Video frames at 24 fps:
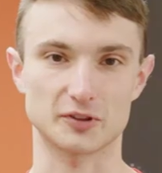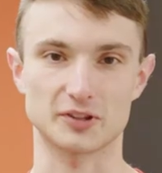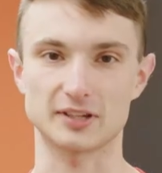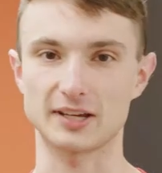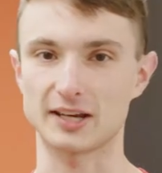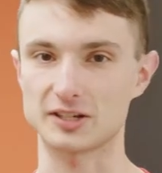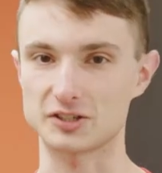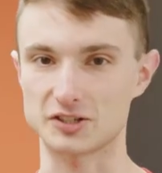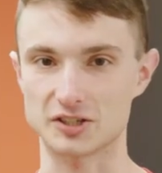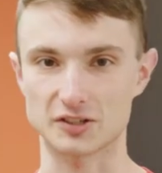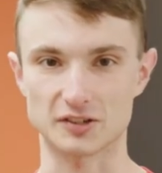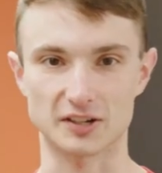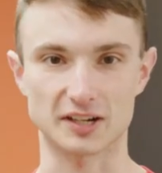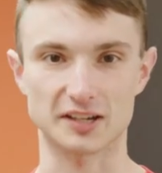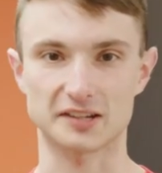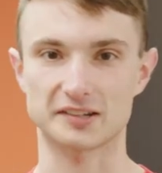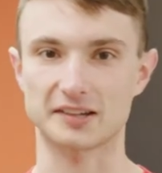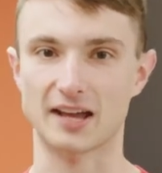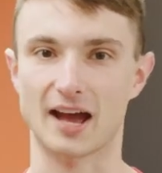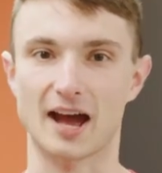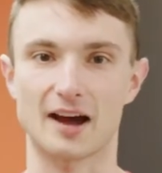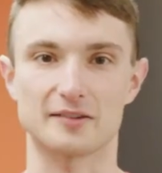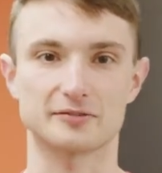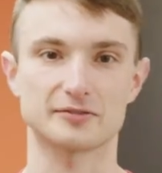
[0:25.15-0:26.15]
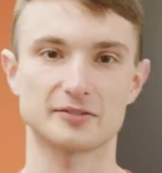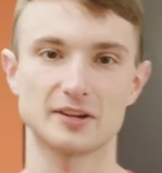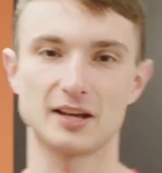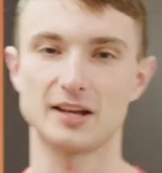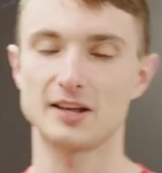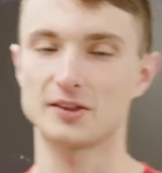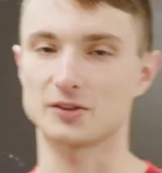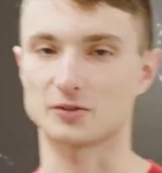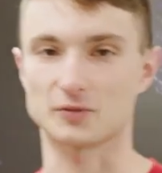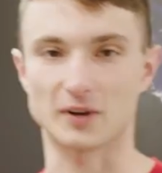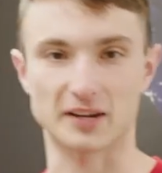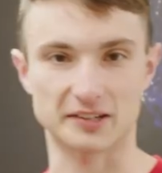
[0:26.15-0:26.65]
the engineering staff,
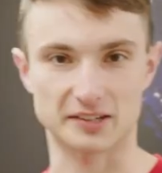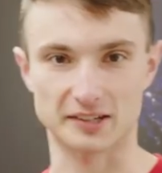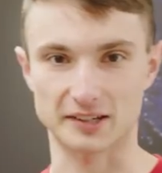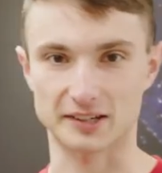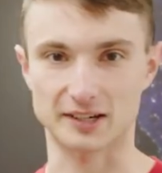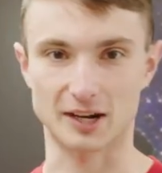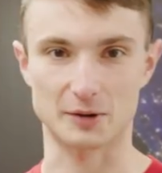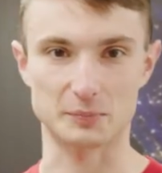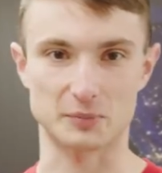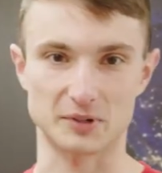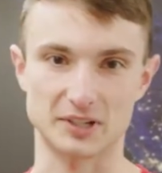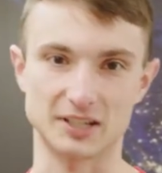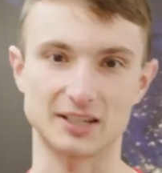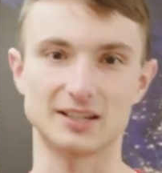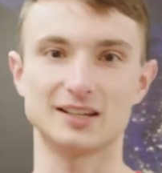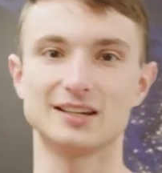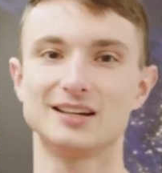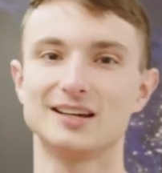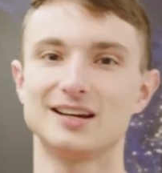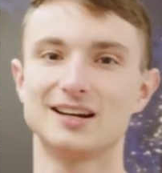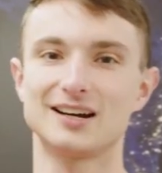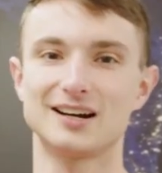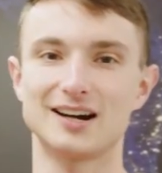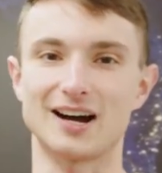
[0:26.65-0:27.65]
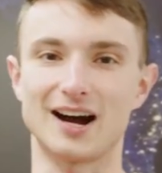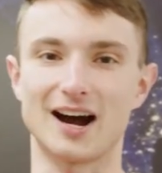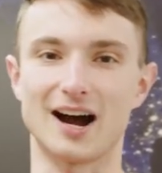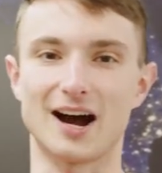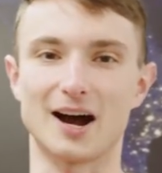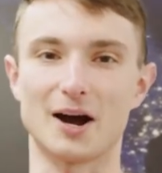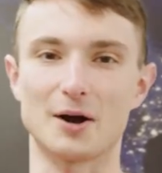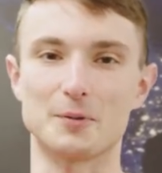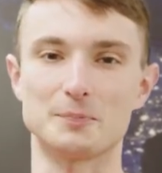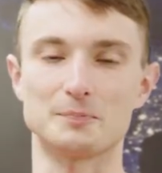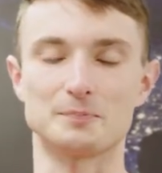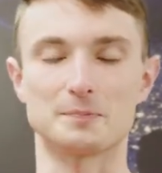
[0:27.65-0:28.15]
the rest of the company,
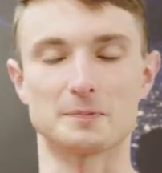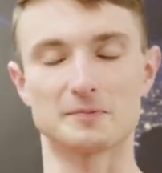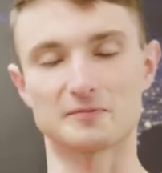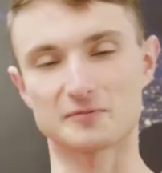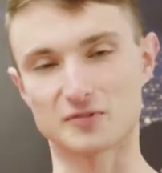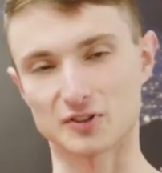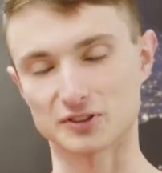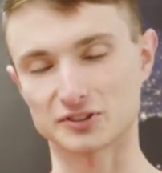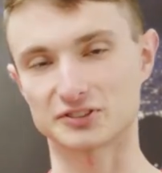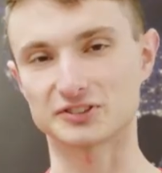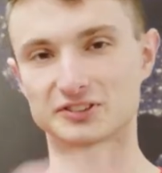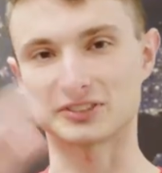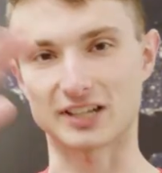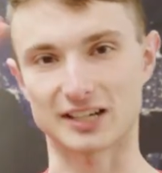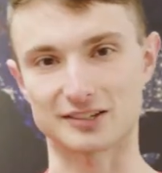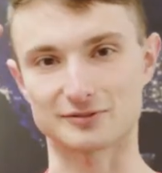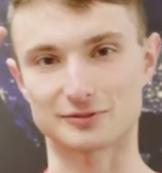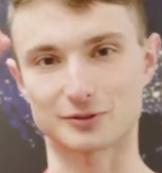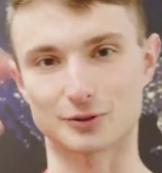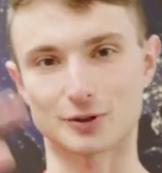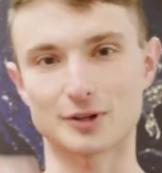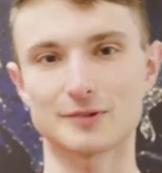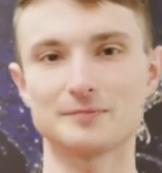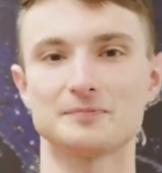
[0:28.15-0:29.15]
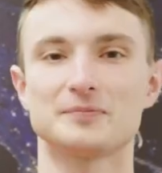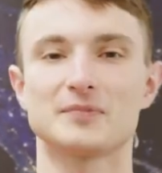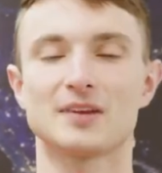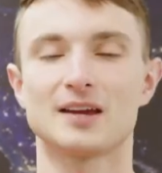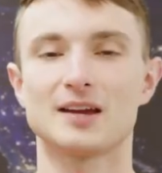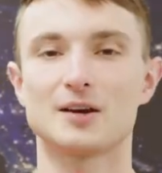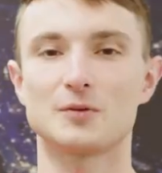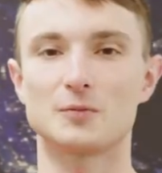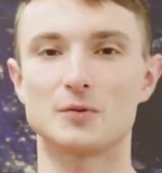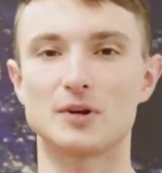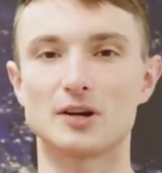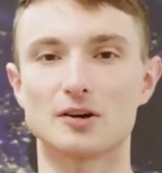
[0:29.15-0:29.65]
um, first and second floor.
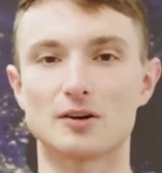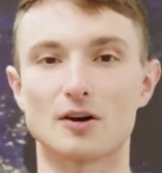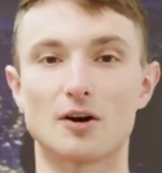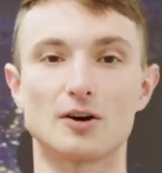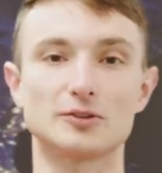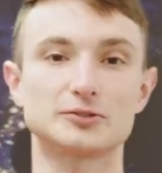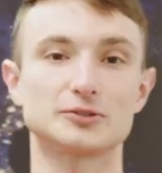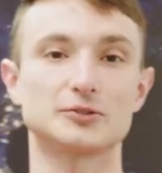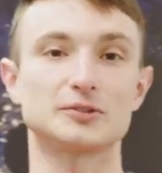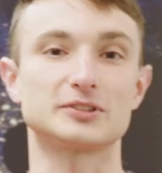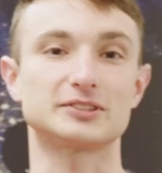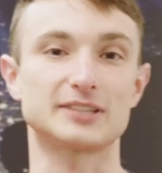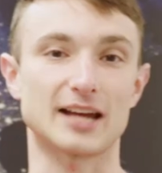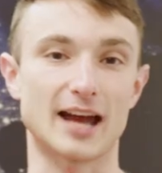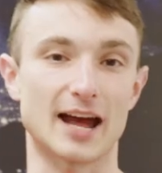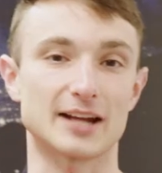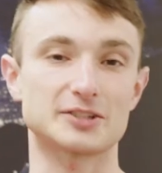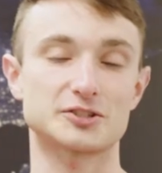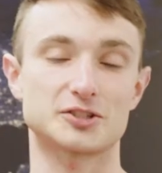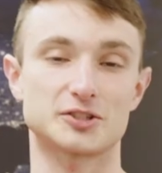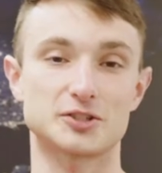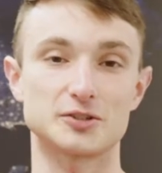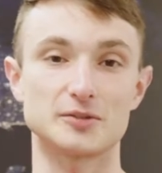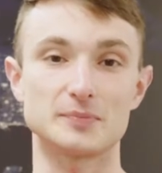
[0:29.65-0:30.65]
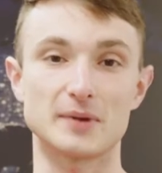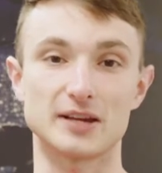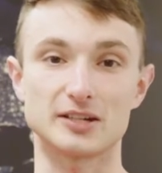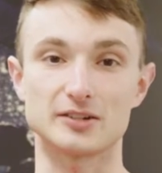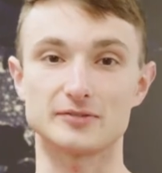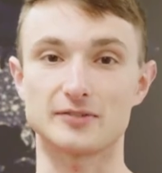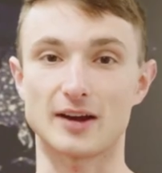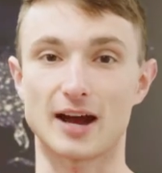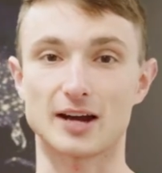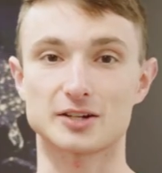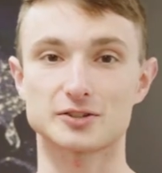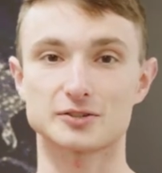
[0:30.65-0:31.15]
We are also attached to a
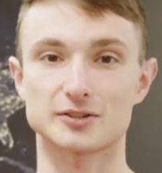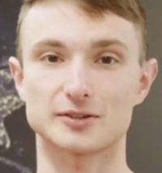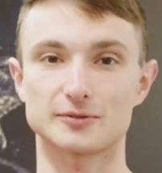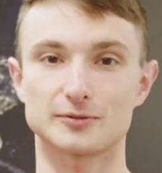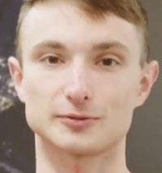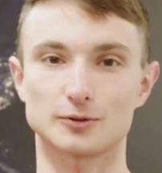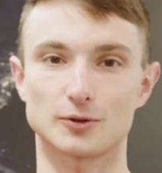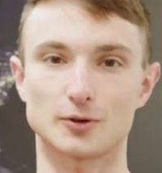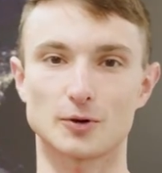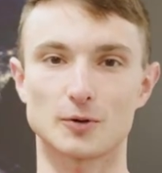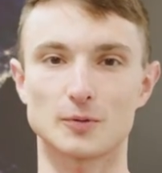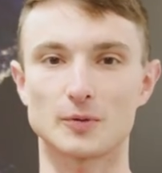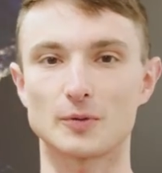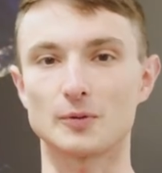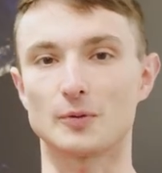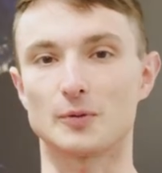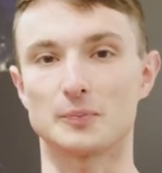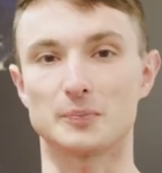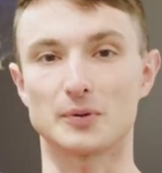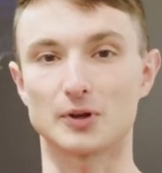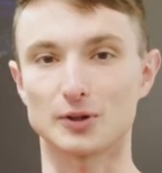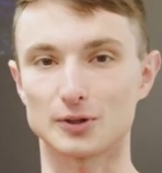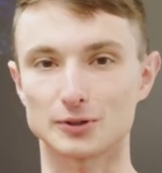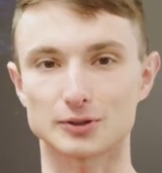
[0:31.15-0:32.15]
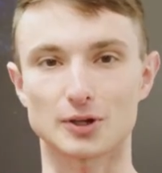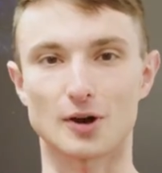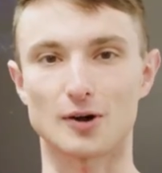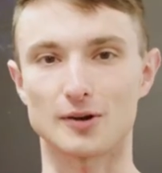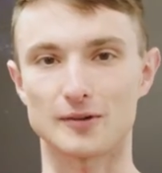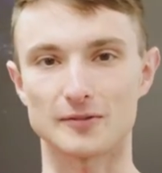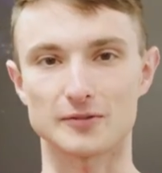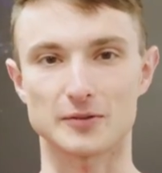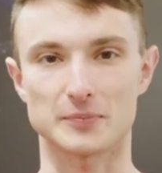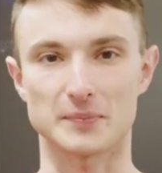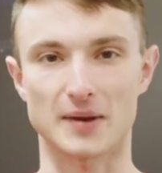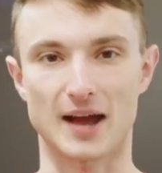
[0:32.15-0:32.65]
manufacturing floor where we'll build
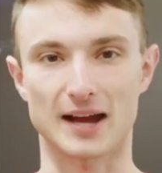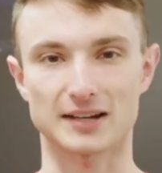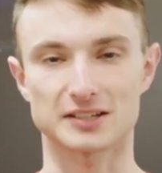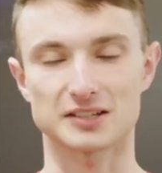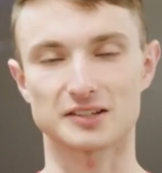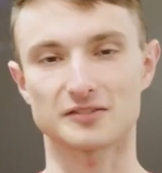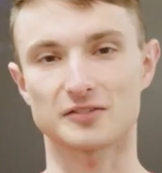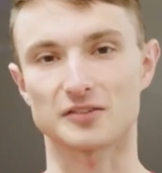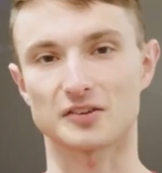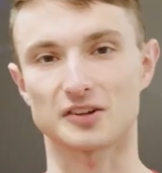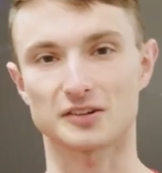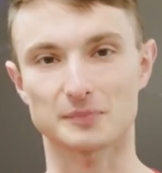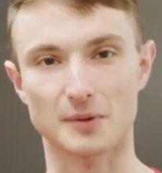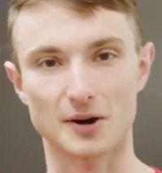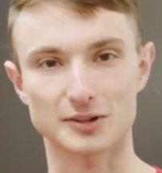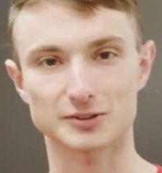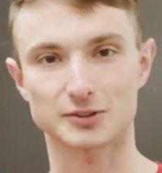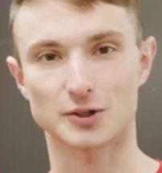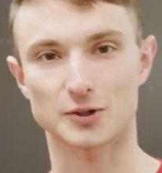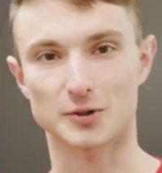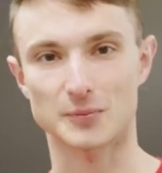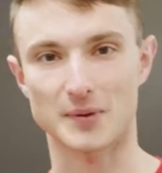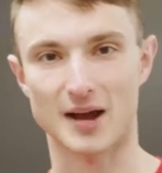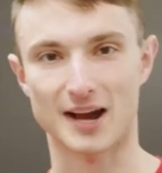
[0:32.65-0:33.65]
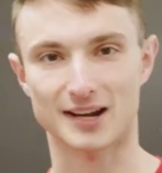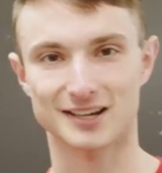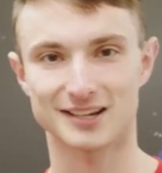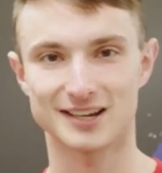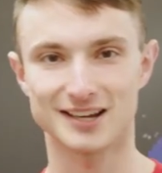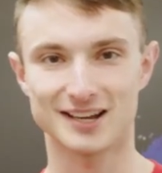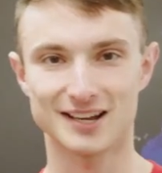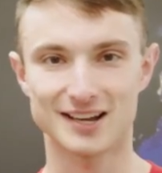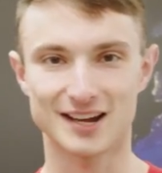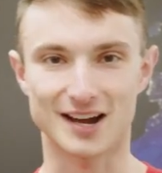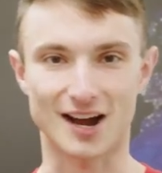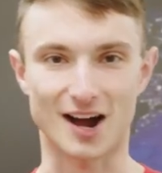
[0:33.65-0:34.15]
all of the magnets for the SPARC tokamak
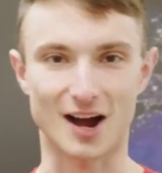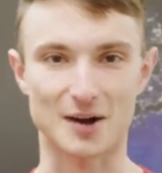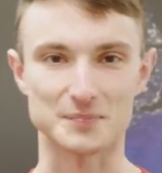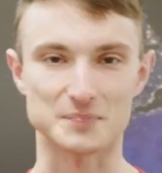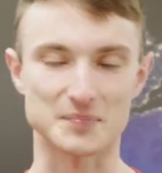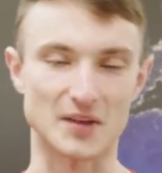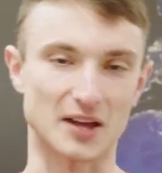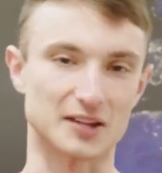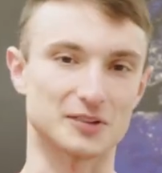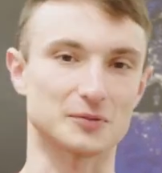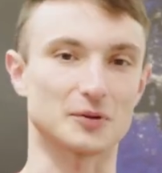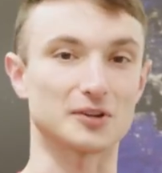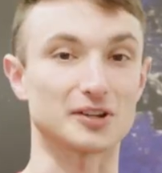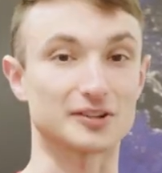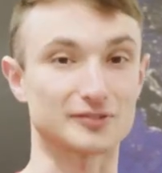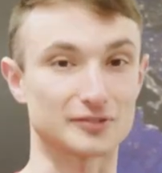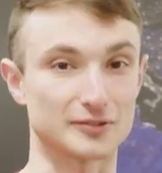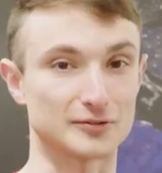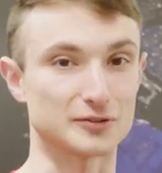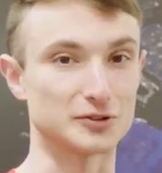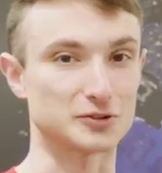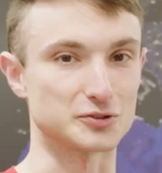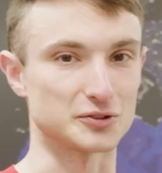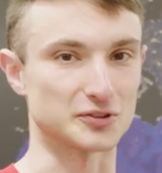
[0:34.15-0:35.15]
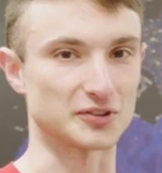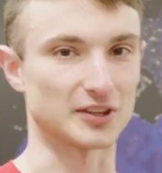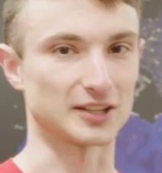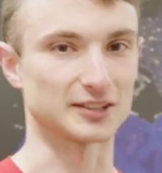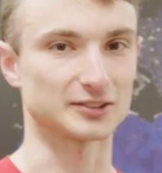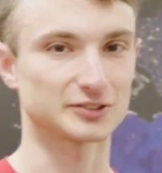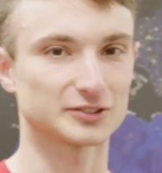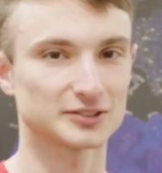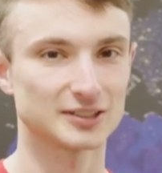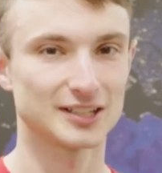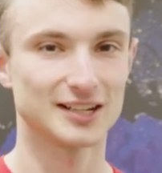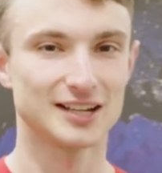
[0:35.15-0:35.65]
um, as well as for future
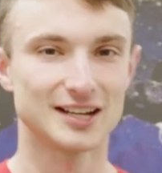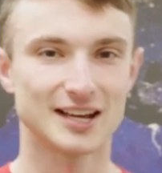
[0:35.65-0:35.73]
things.